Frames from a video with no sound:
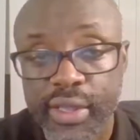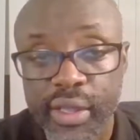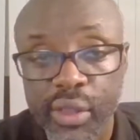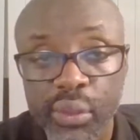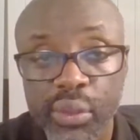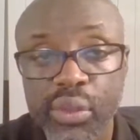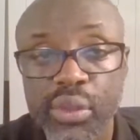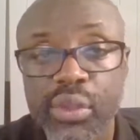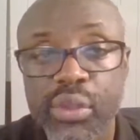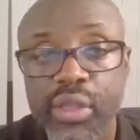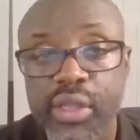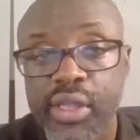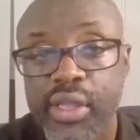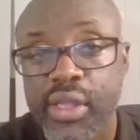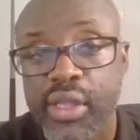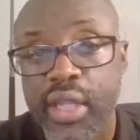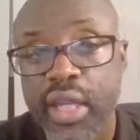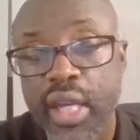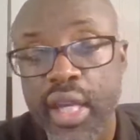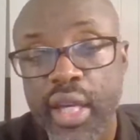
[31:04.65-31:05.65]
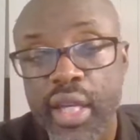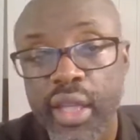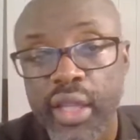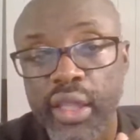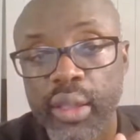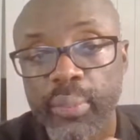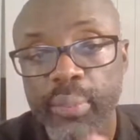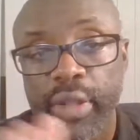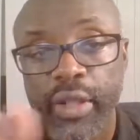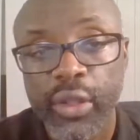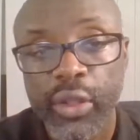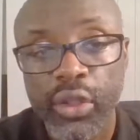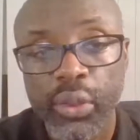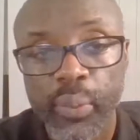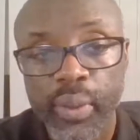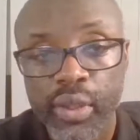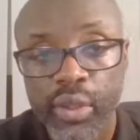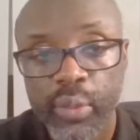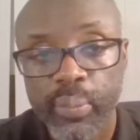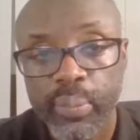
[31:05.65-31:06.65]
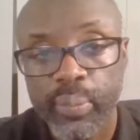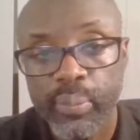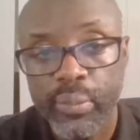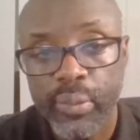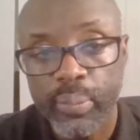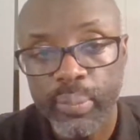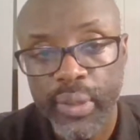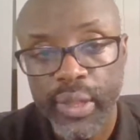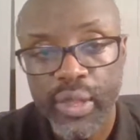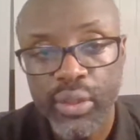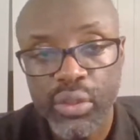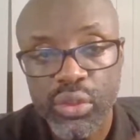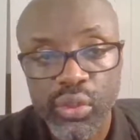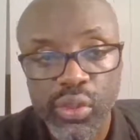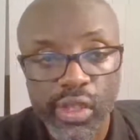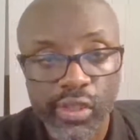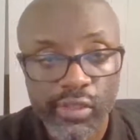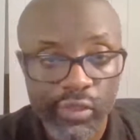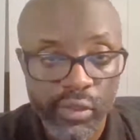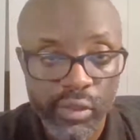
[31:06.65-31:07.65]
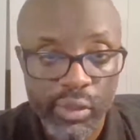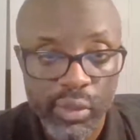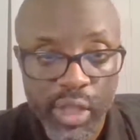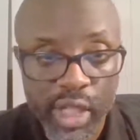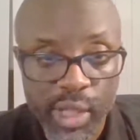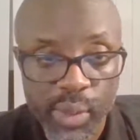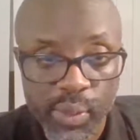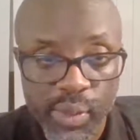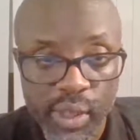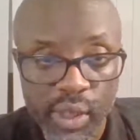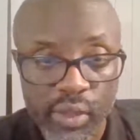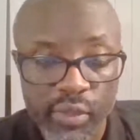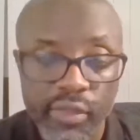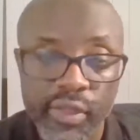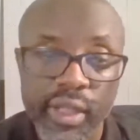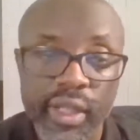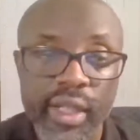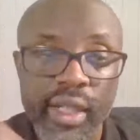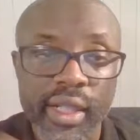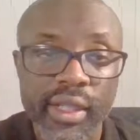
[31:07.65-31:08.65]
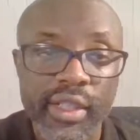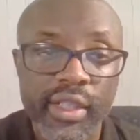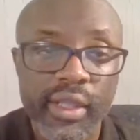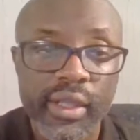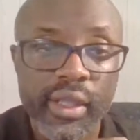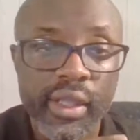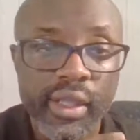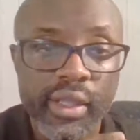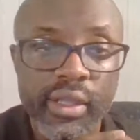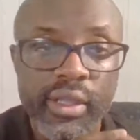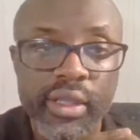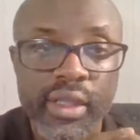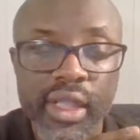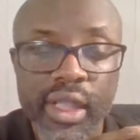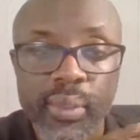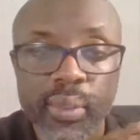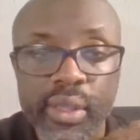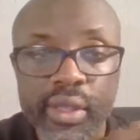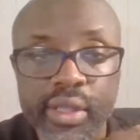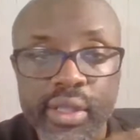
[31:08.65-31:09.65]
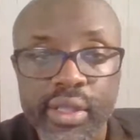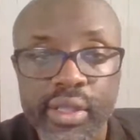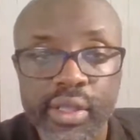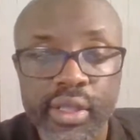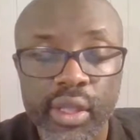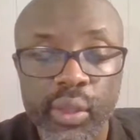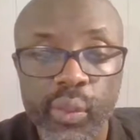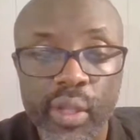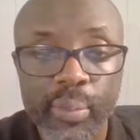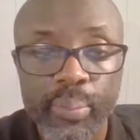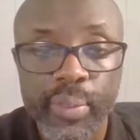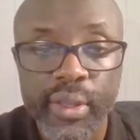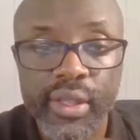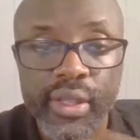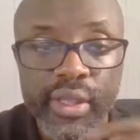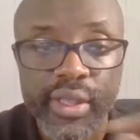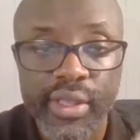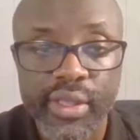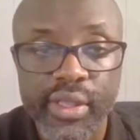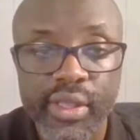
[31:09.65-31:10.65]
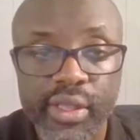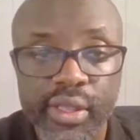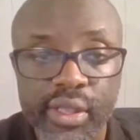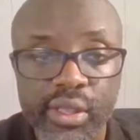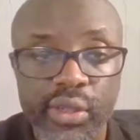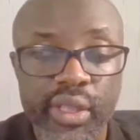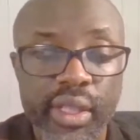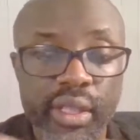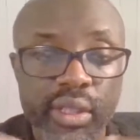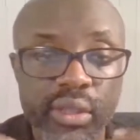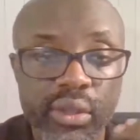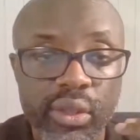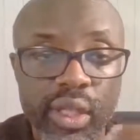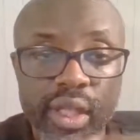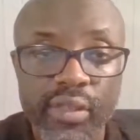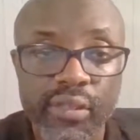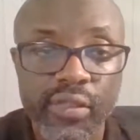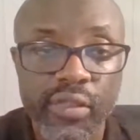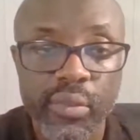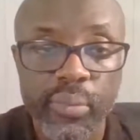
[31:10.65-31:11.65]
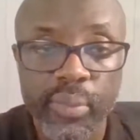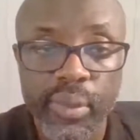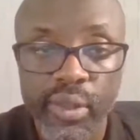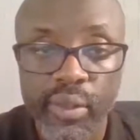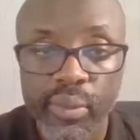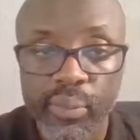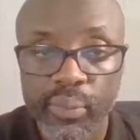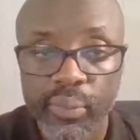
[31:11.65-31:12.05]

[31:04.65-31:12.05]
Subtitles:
The good news is, depending on when you plan to travel outside of Kigali, that one is the rapid test. So it does not have to be.